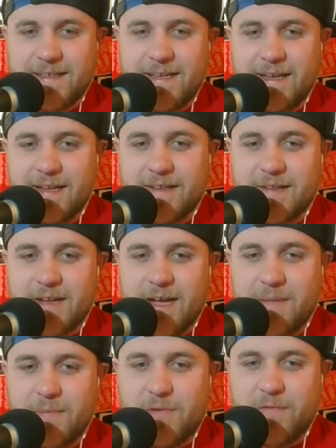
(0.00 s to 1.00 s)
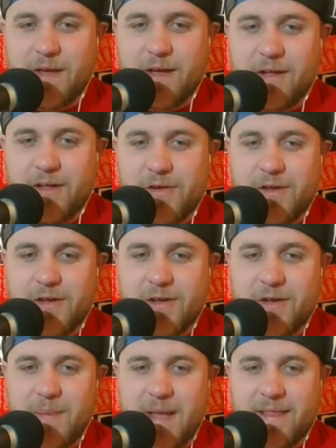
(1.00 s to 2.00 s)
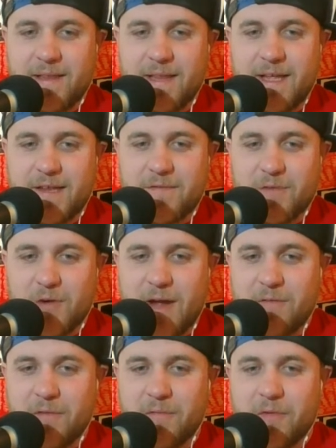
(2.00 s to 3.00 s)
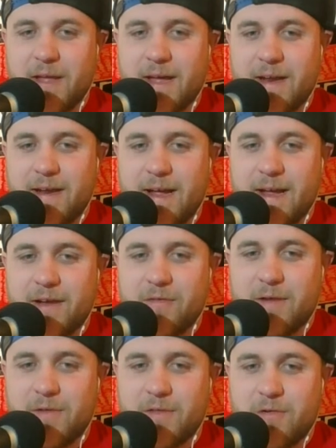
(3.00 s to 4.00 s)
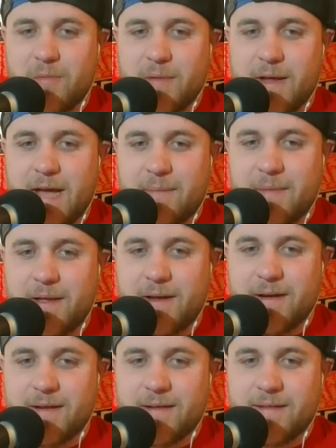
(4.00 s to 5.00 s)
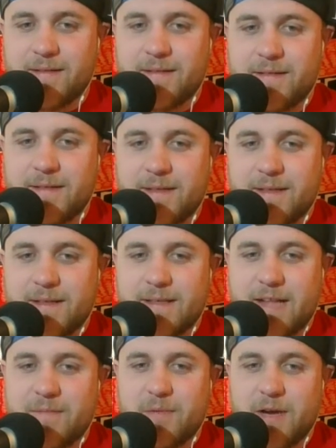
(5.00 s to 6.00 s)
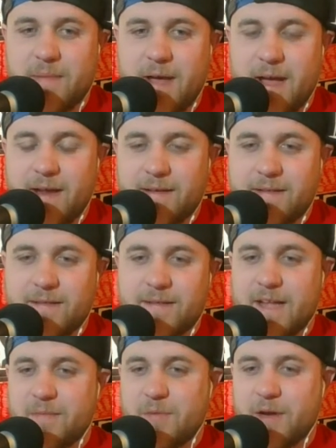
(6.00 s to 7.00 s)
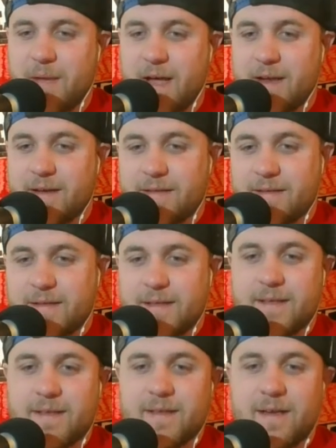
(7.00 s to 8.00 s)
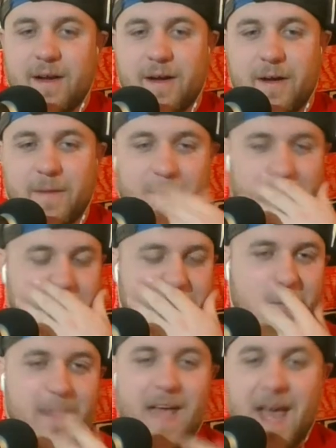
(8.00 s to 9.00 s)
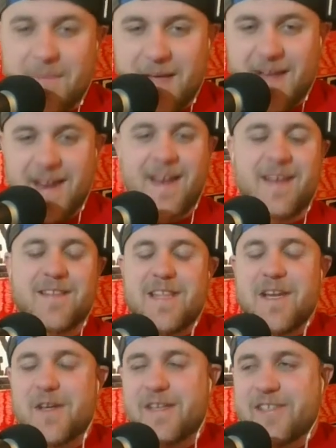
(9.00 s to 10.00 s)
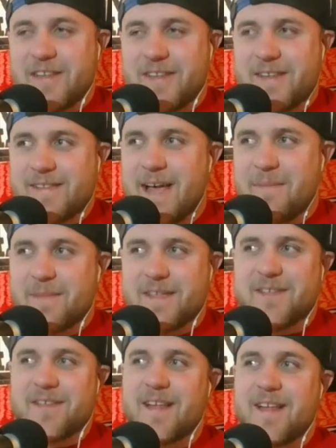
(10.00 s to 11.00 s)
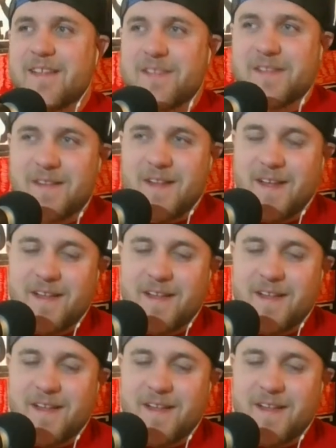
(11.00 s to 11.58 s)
Yeah, Skype, you fail. You make the list forever for that. I agree with Corporate Kappy here. That's pretty bad. That's pretty bad. But we got him in, and it literally just in time, because I just